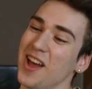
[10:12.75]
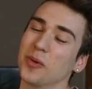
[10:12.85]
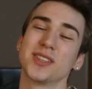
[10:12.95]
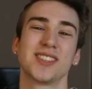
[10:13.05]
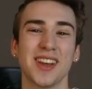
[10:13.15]

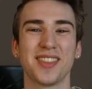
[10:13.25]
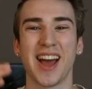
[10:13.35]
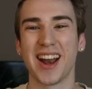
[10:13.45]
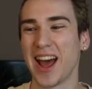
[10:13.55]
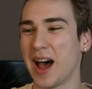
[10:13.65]
We'll see if
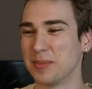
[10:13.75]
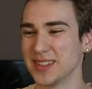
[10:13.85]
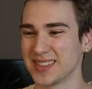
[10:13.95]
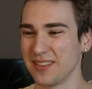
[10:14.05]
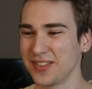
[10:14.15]
that
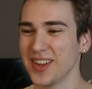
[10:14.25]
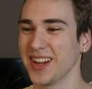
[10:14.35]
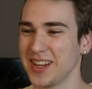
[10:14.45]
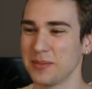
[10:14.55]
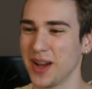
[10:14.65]
happens. I feel
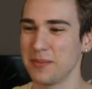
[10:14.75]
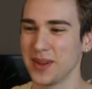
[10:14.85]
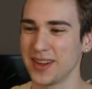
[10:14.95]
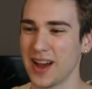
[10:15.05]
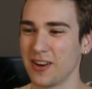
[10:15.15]
like he might be
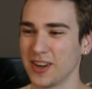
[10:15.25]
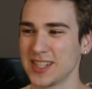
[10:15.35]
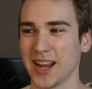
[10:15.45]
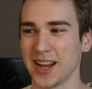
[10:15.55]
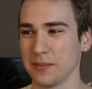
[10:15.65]

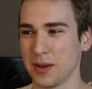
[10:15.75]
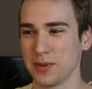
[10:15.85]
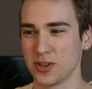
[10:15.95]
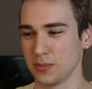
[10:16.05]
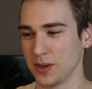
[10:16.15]
counterattacking my
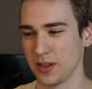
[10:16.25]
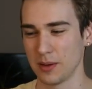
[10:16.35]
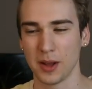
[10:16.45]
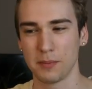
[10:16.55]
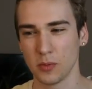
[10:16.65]
bishop here. That
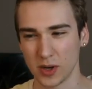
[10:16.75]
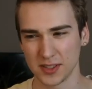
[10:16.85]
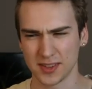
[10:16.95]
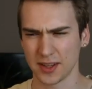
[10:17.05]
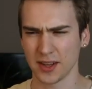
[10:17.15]
might be what
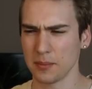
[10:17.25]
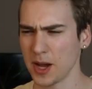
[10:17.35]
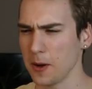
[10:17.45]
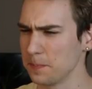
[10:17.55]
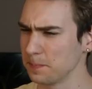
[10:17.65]
he's thinking about.